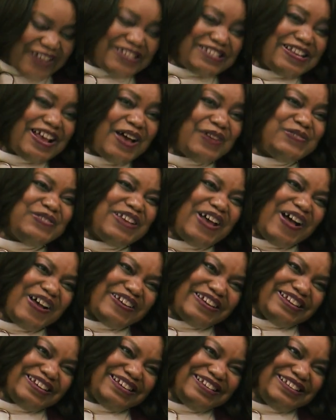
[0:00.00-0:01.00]
stop
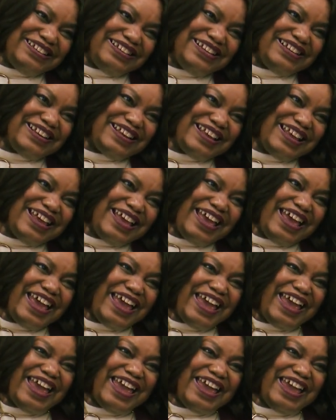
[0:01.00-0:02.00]
talking
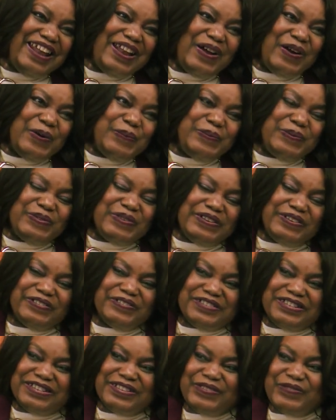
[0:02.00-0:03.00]
and open
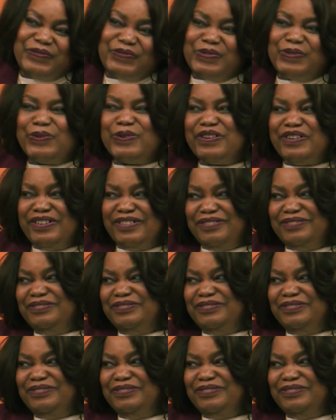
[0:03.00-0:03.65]
it to the floor.